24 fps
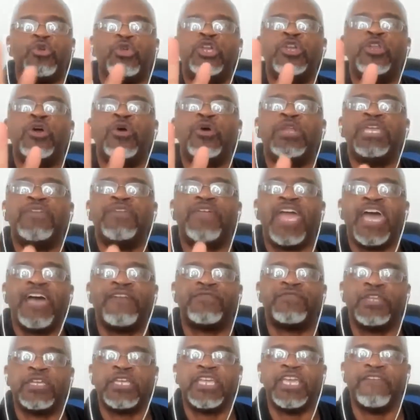you don't even
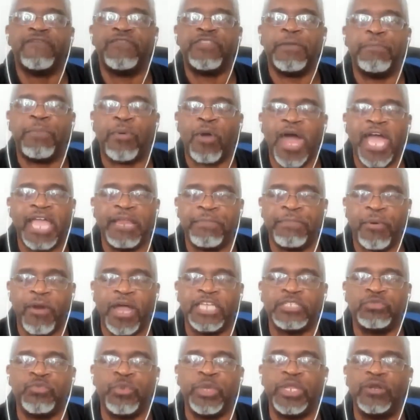have to give the bride
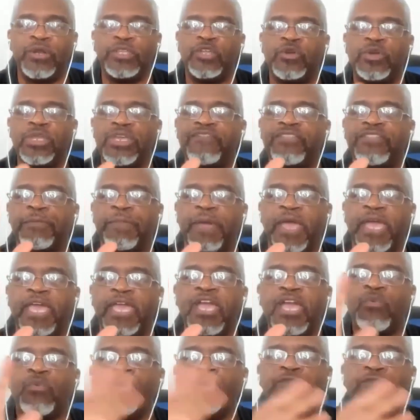price. You don't have to pay.